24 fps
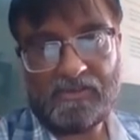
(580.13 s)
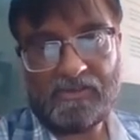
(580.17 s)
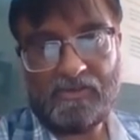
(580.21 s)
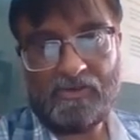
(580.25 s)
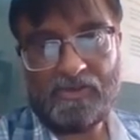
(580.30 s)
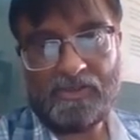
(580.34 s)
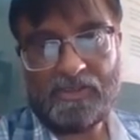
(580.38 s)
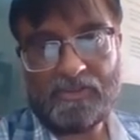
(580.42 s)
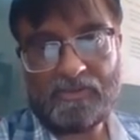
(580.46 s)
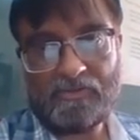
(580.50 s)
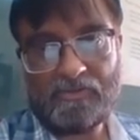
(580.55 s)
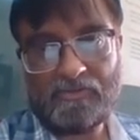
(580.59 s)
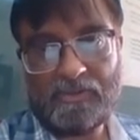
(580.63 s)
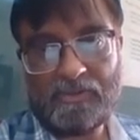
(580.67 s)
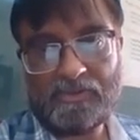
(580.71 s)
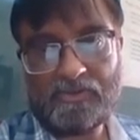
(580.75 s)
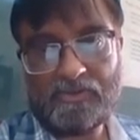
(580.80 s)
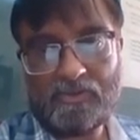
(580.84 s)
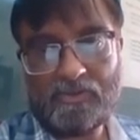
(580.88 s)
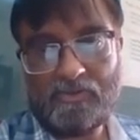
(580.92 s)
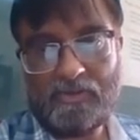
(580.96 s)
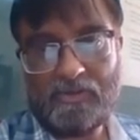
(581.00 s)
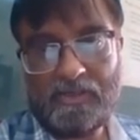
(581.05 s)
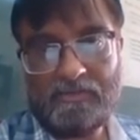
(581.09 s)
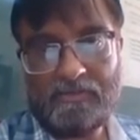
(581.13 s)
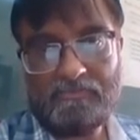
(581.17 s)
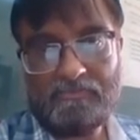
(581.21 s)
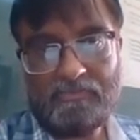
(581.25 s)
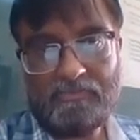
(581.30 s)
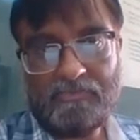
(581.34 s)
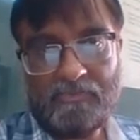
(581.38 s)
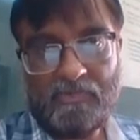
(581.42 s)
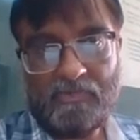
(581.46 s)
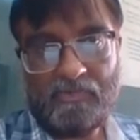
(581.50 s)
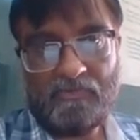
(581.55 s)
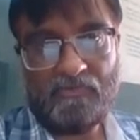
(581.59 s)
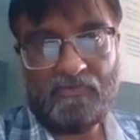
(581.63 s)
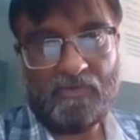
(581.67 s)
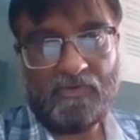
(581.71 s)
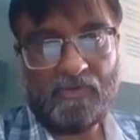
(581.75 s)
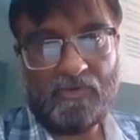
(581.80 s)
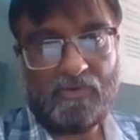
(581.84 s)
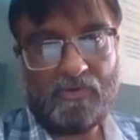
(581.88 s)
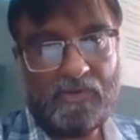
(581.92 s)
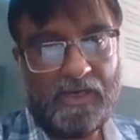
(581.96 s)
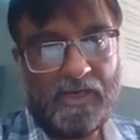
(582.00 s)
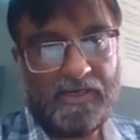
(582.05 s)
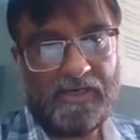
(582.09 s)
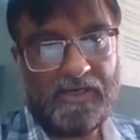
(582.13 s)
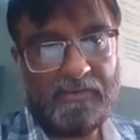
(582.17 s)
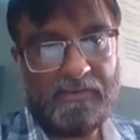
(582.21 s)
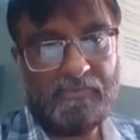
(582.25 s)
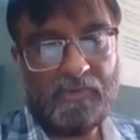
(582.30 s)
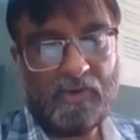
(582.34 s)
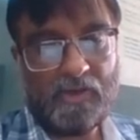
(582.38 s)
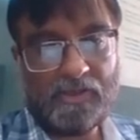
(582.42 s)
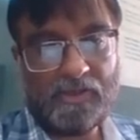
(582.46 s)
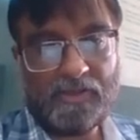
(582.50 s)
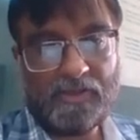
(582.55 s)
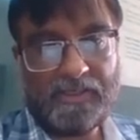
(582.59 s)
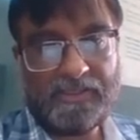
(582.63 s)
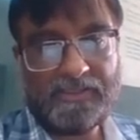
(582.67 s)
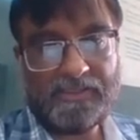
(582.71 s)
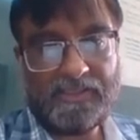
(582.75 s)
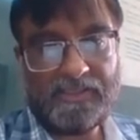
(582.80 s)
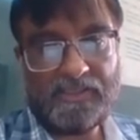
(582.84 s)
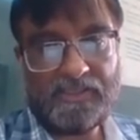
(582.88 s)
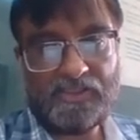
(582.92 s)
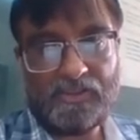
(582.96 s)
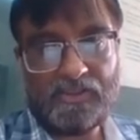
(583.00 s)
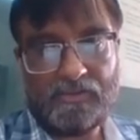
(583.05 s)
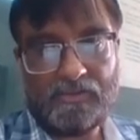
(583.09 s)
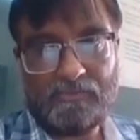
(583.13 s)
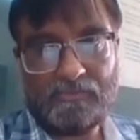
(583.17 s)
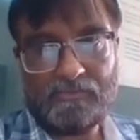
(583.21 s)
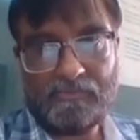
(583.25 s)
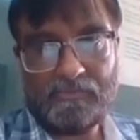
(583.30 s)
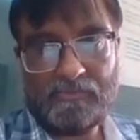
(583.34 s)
closure to the sodium flow and depolarization.